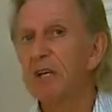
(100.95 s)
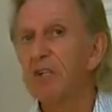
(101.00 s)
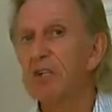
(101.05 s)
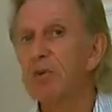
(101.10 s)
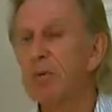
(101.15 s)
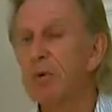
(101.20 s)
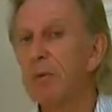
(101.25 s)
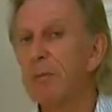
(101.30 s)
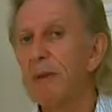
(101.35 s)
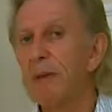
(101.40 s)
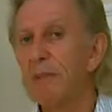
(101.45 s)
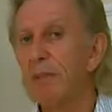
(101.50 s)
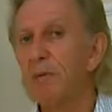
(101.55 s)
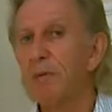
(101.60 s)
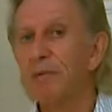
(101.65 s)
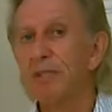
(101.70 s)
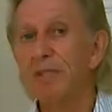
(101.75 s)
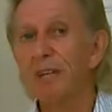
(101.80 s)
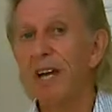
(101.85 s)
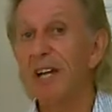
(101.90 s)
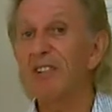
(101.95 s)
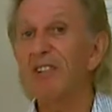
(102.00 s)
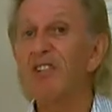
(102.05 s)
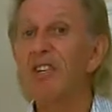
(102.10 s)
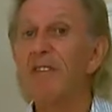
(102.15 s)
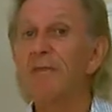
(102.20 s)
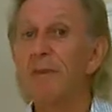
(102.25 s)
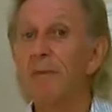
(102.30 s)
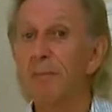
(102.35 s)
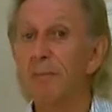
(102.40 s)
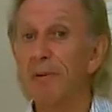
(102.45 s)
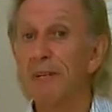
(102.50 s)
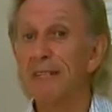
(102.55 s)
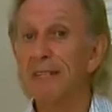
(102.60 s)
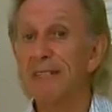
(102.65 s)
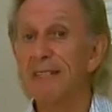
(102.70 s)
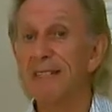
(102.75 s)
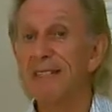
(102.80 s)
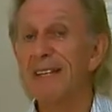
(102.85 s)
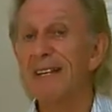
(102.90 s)
you will be able to achieve a
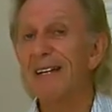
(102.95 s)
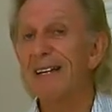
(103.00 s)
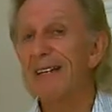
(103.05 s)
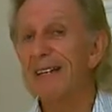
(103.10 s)
price.